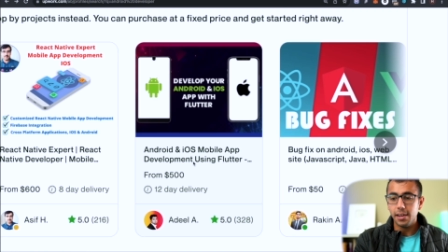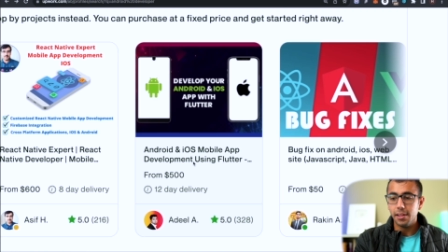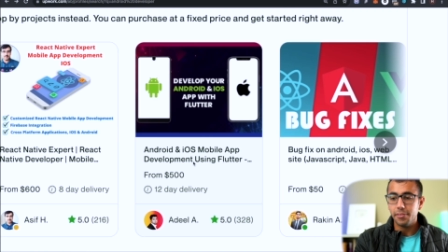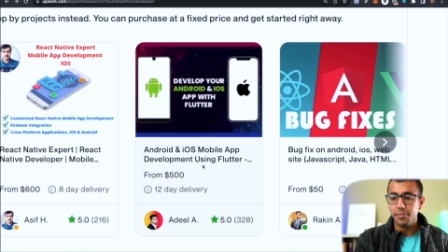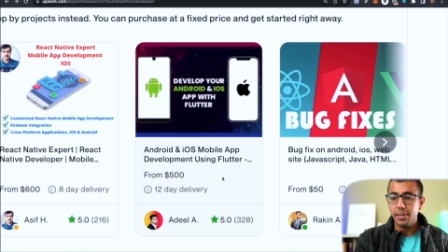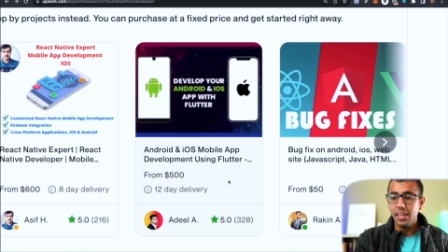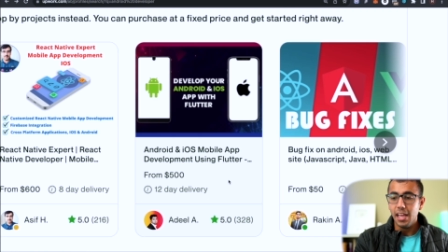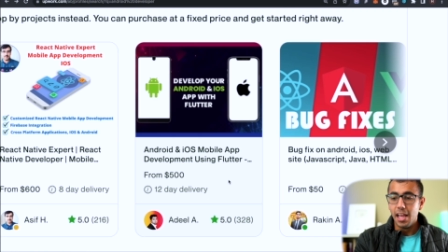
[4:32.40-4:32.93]

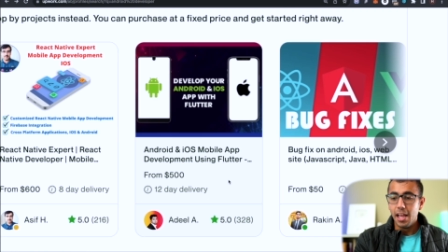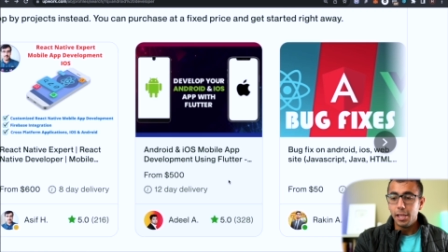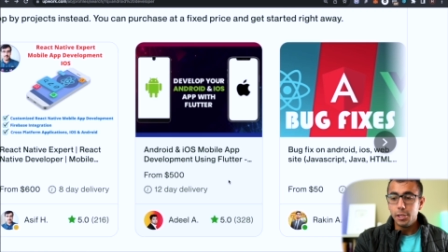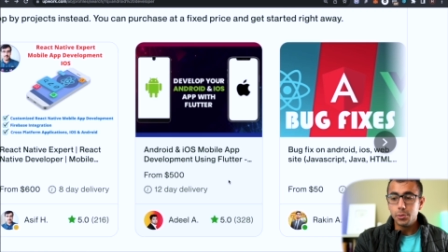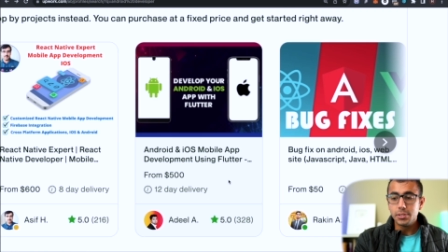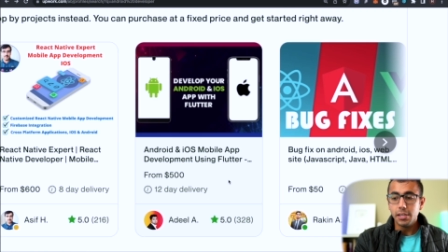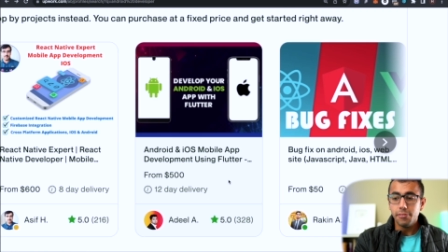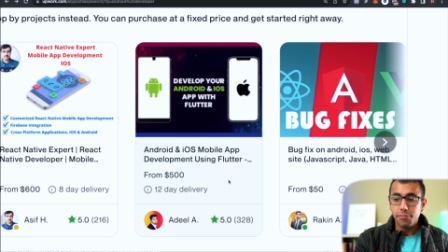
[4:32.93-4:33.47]
delivery
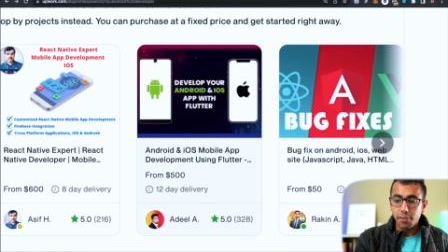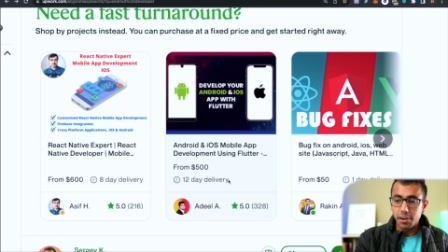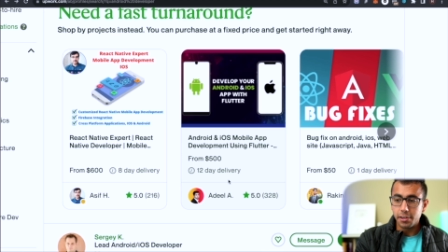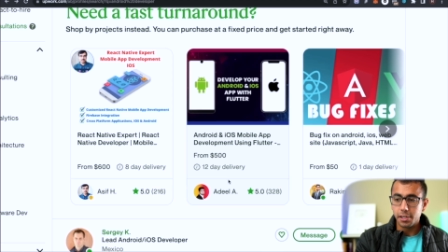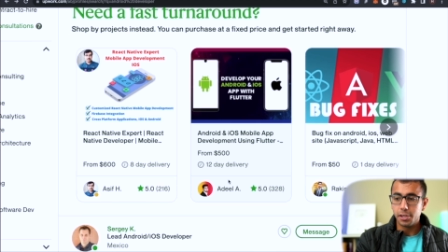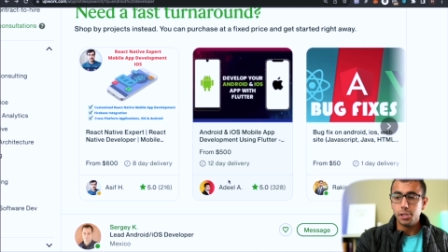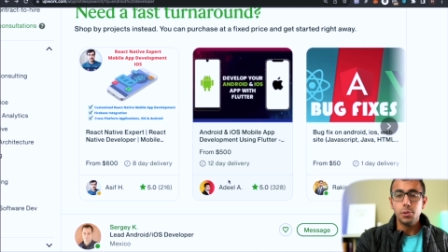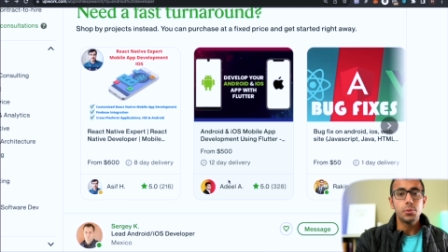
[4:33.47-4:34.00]
using
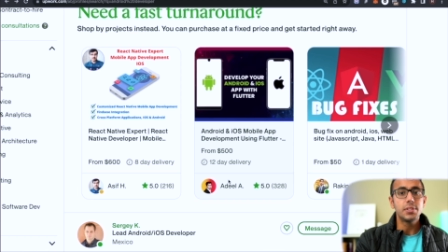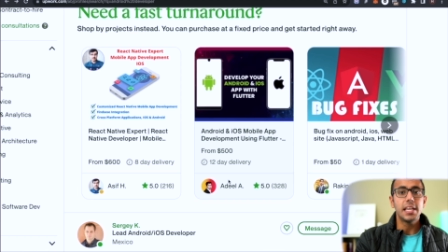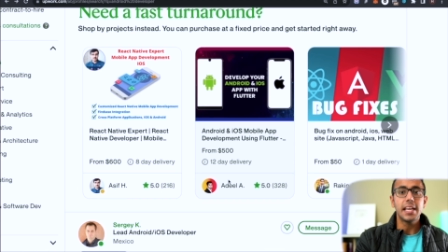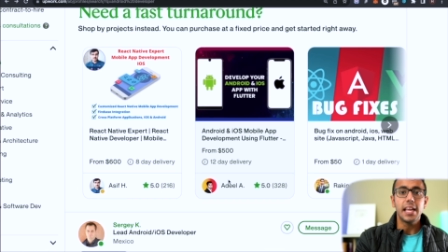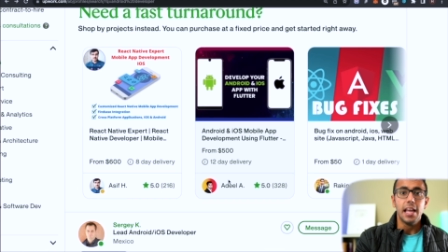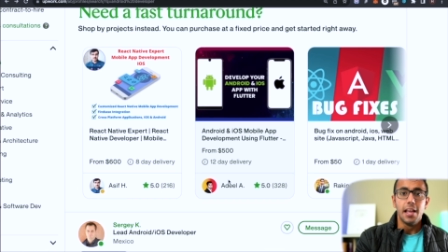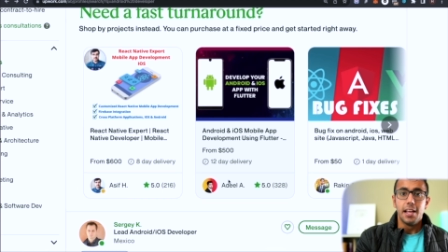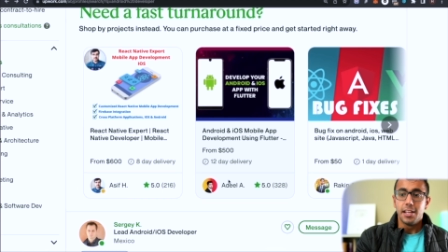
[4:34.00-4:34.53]
Flutter,
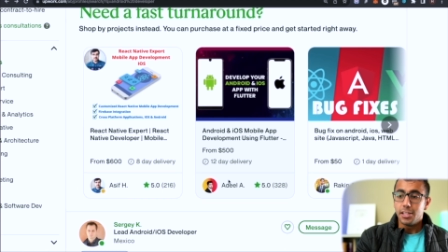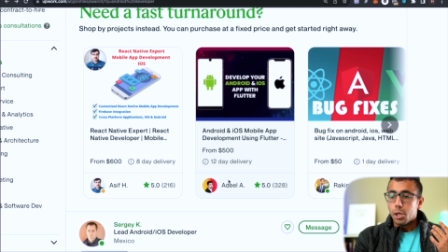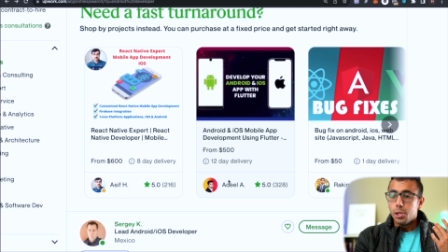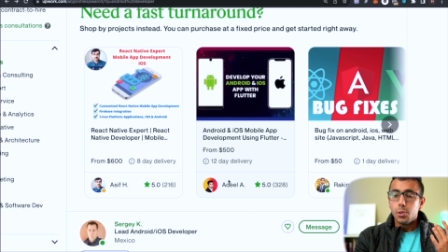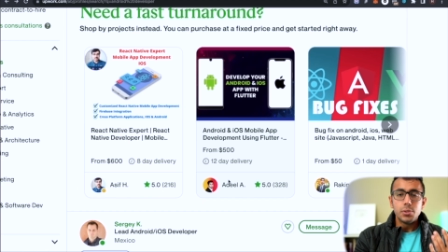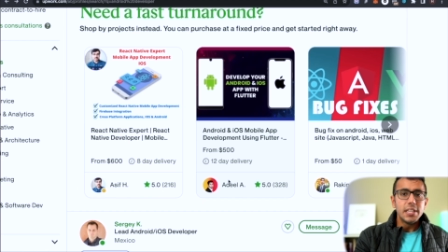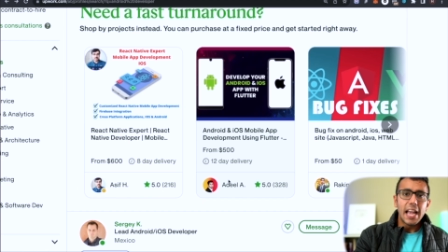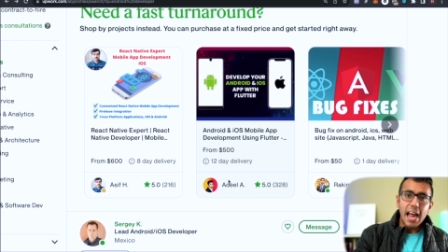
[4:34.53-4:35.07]
using
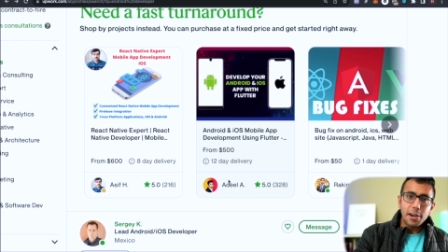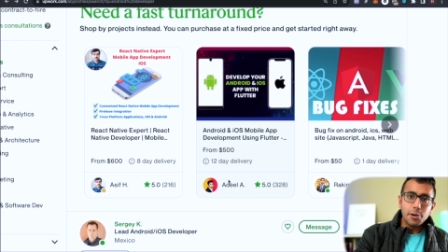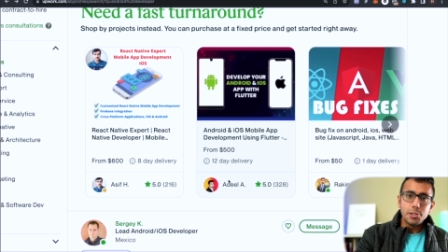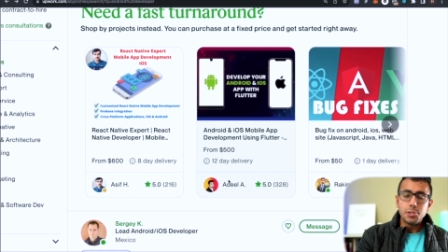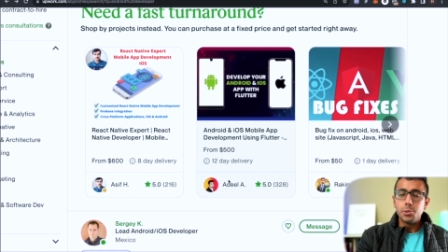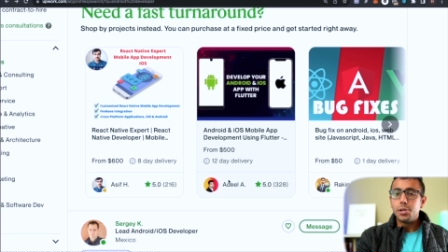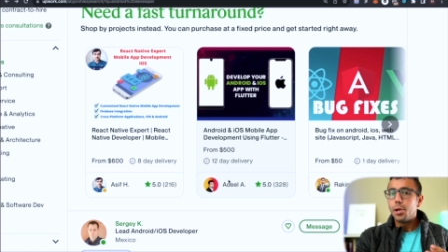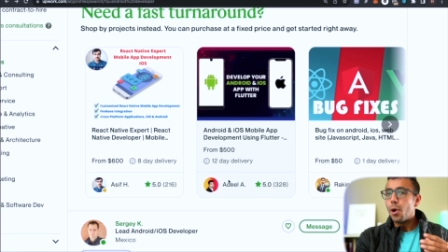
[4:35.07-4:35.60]
using Android
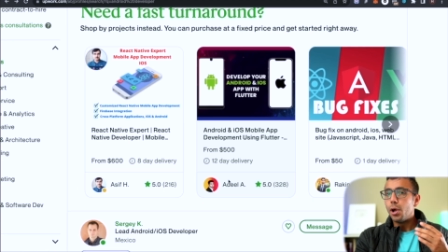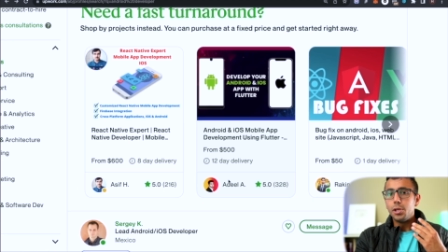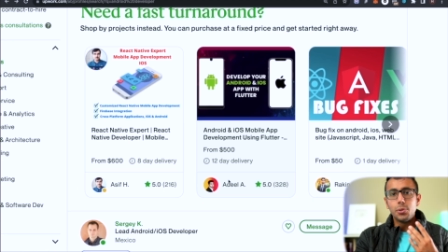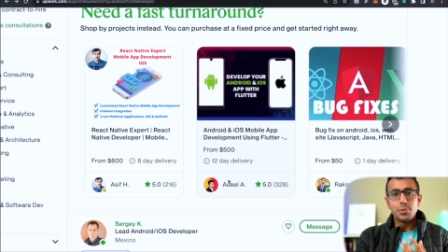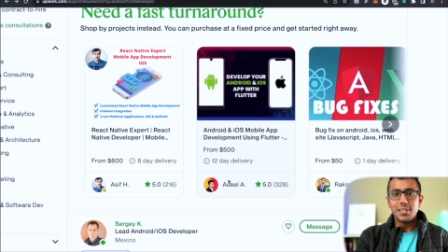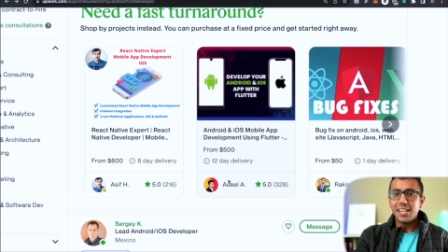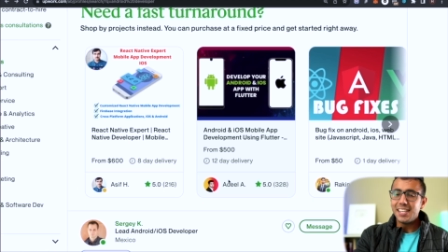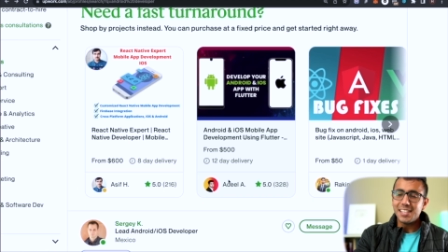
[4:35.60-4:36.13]
Studio or
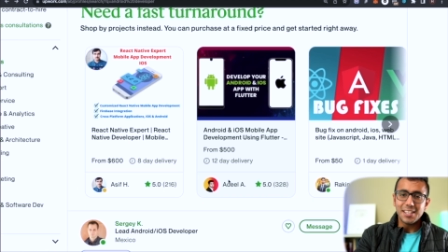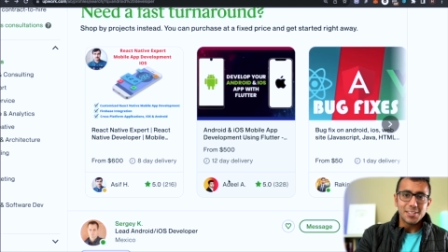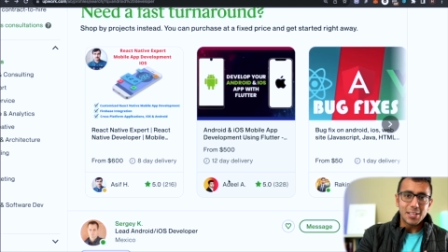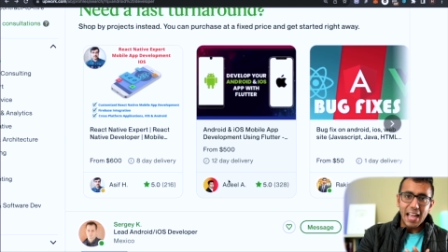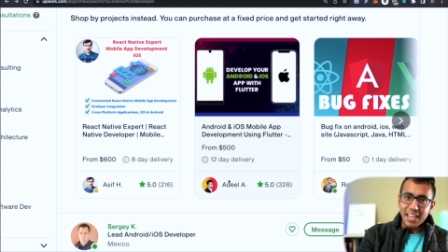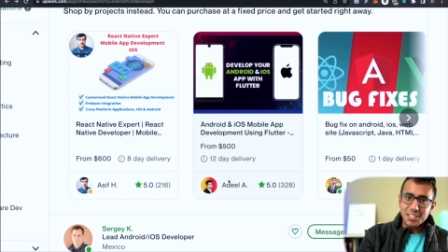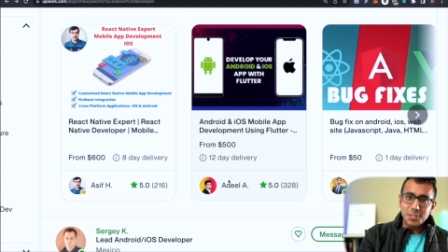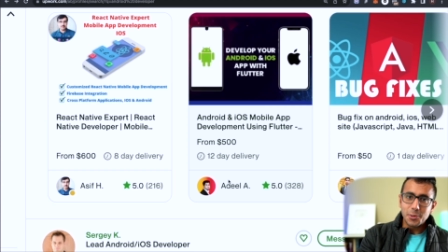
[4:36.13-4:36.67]
using
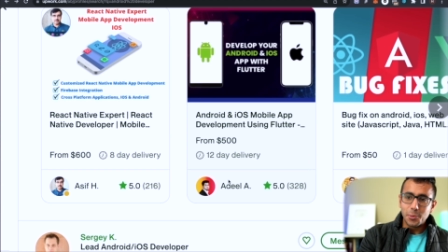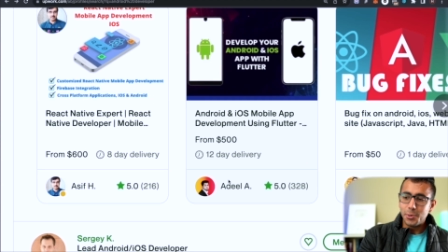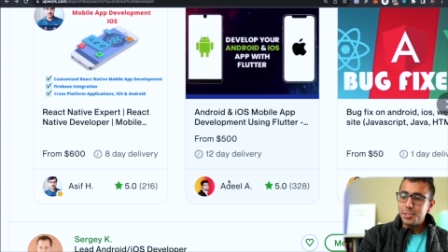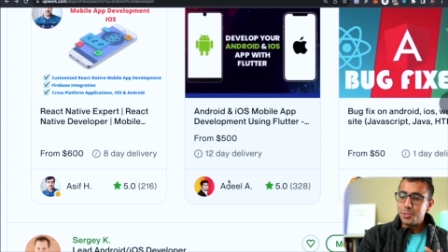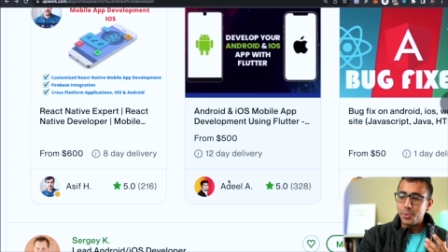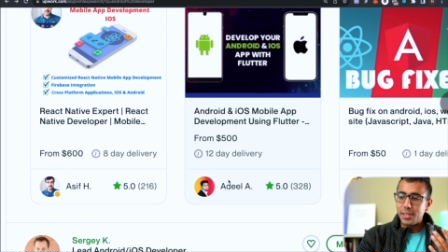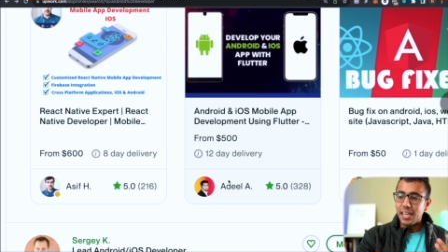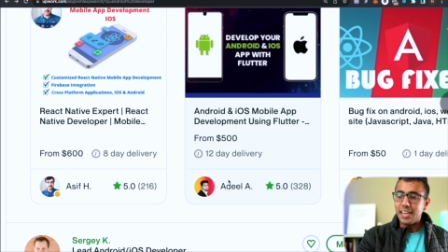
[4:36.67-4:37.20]
Xcode,
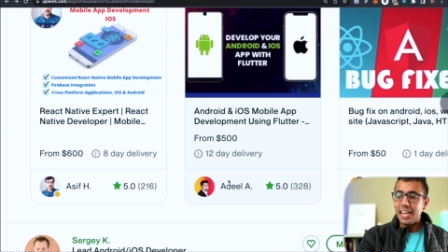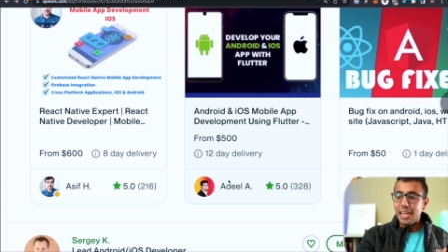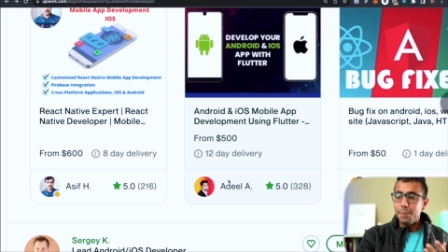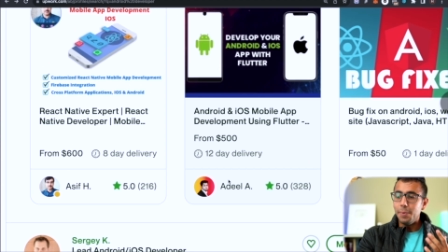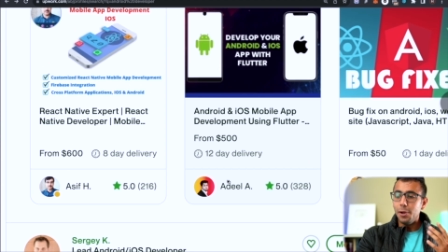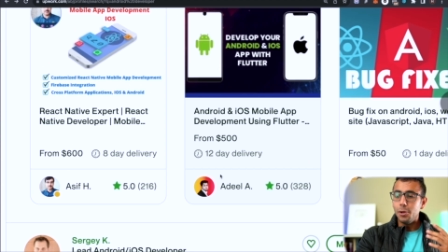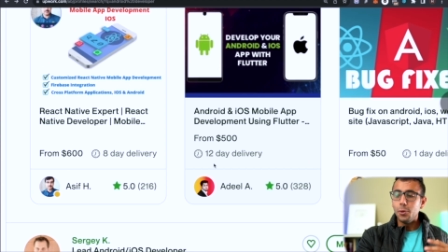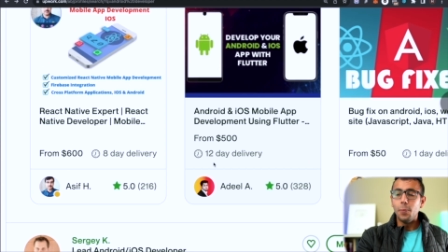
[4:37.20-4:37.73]
so they're
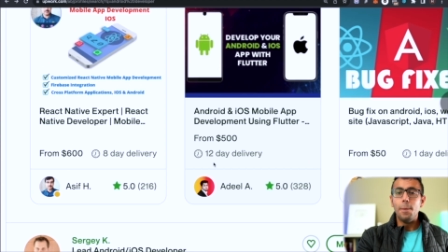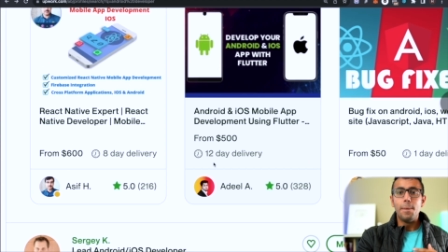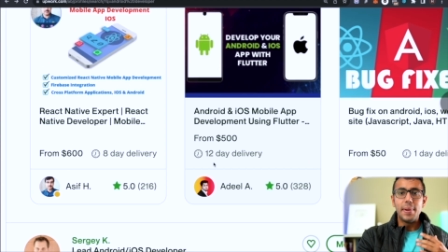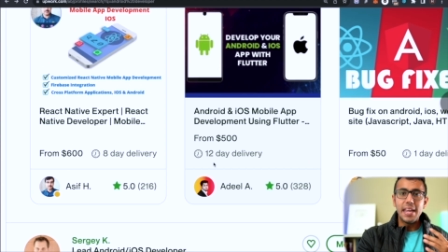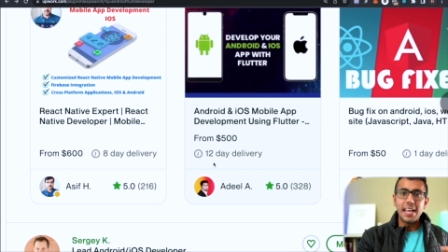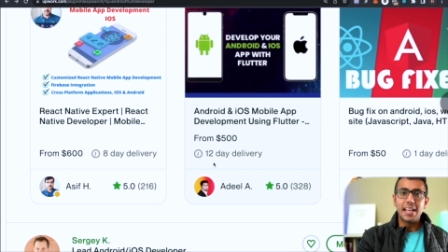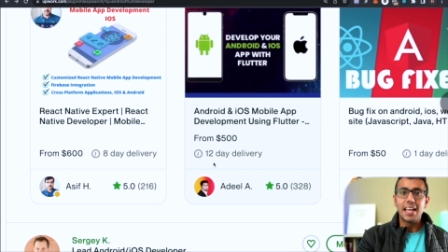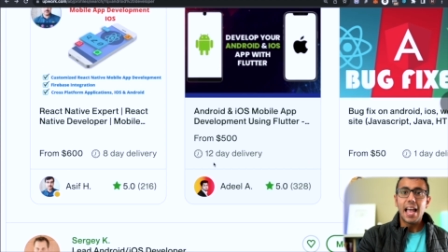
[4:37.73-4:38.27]
able to
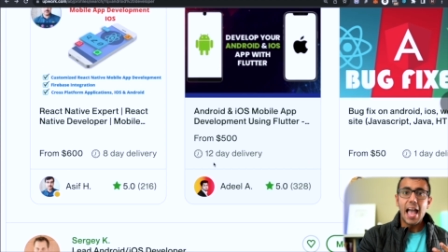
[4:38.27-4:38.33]
make